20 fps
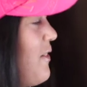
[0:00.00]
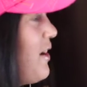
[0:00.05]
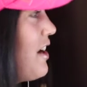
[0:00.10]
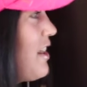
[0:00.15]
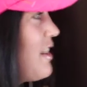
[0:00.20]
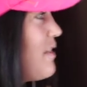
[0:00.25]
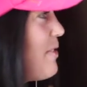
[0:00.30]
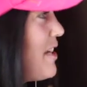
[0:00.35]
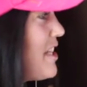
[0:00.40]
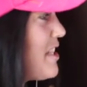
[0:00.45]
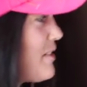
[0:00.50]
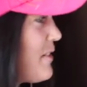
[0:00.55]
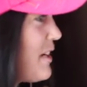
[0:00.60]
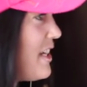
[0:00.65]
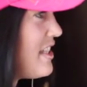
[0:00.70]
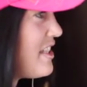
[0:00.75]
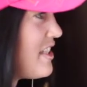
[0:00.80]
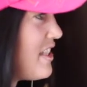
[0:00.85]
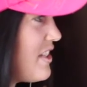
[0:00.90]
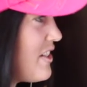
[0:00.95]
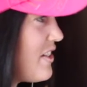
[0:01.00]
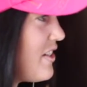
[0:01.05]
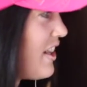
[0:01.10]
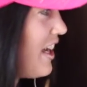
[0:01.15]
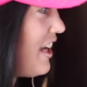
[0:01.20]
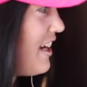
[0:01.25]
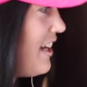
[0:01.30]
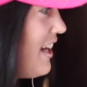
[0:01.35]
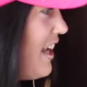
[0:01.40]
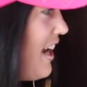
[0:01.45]
one of the best ways to do
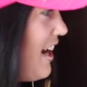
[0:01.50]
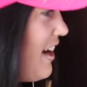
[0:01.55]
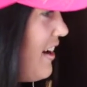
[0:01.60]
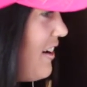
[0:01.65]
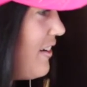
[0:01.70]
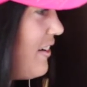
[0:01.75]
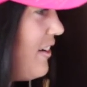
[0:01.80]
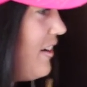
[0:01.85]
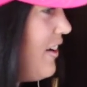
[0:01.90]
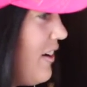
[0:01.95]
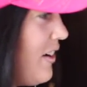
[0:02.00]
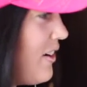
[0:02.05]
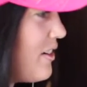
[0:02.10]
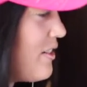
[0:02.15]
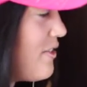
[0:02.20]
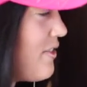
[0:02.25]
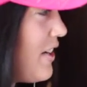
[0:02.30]
that now on